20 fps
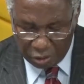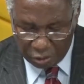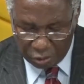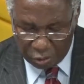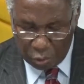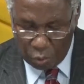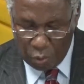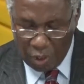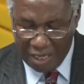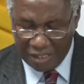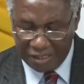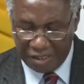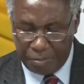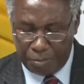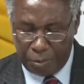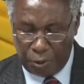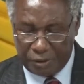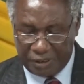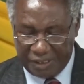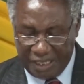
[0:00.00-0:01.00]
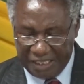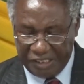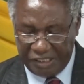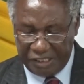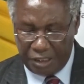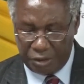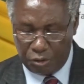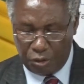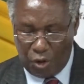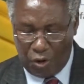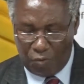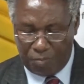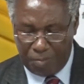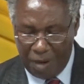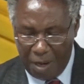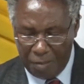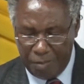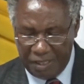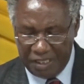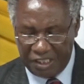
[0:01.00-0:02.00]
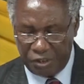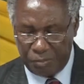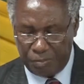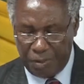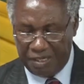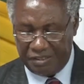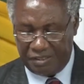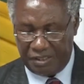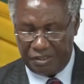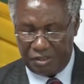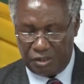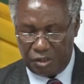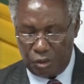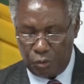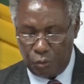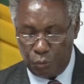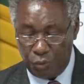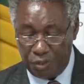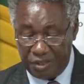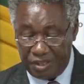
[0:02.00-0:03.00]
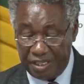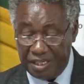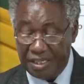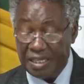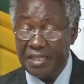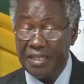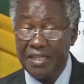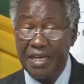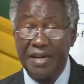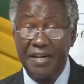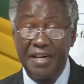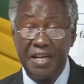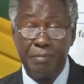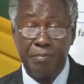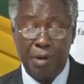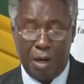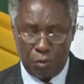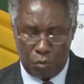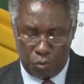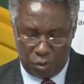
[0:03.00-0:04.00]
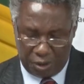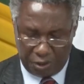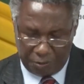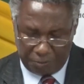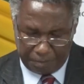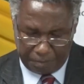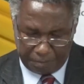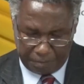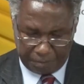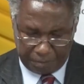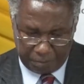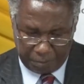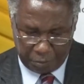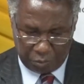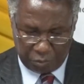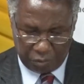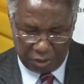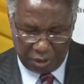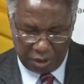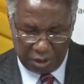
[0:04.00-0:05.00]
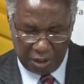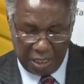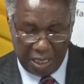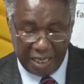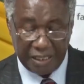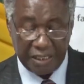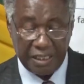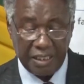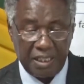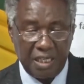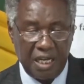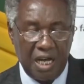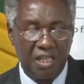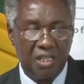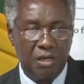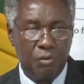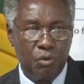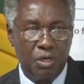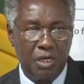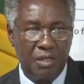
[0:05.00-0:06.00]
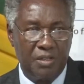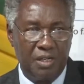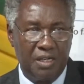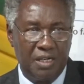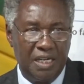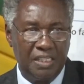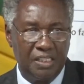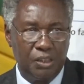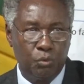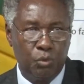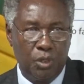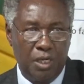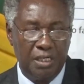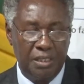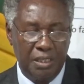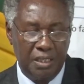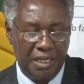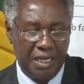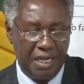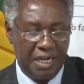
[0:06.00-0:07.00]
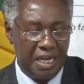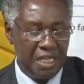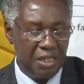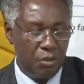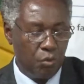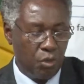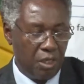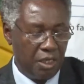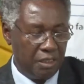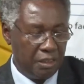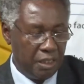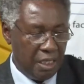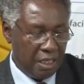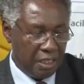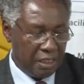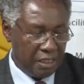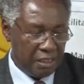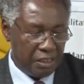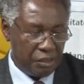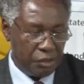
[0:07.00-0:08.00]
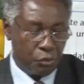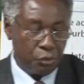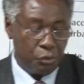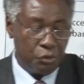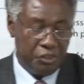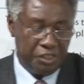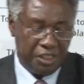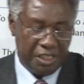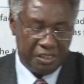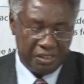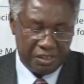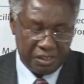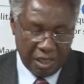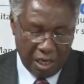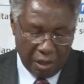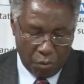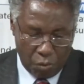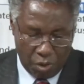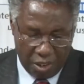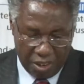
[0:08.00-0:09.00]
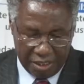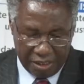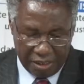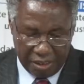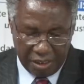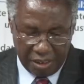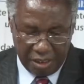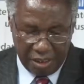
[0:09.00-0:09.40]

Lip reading: towards protection of public spaces within their neighborhood. And the other one, the last one, the 8th one, is Ujez Award.